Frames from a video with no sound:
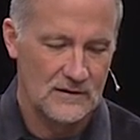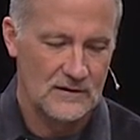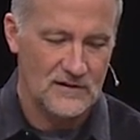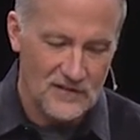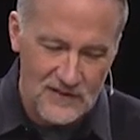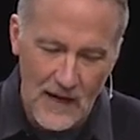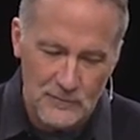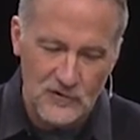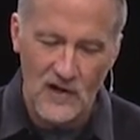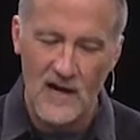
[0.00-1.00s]
So
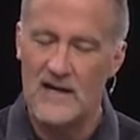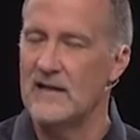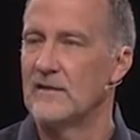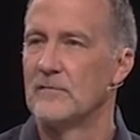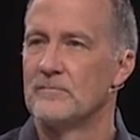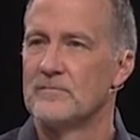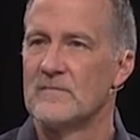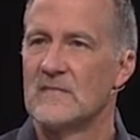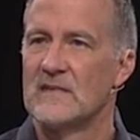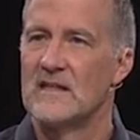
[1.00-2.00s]
stop trying.
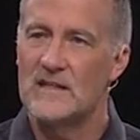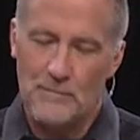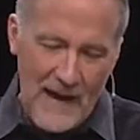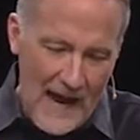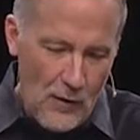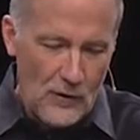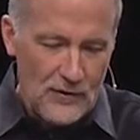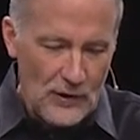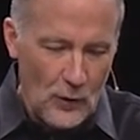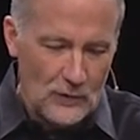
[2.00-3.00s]
The power
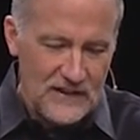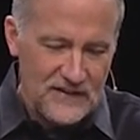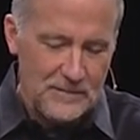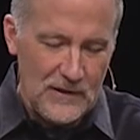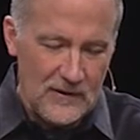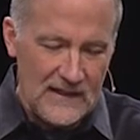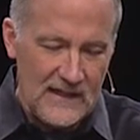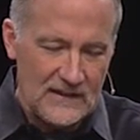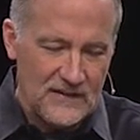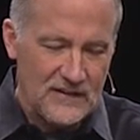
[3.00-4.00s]
of the Holy Spirit
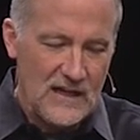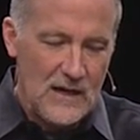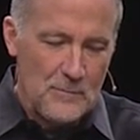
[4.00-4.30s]
in us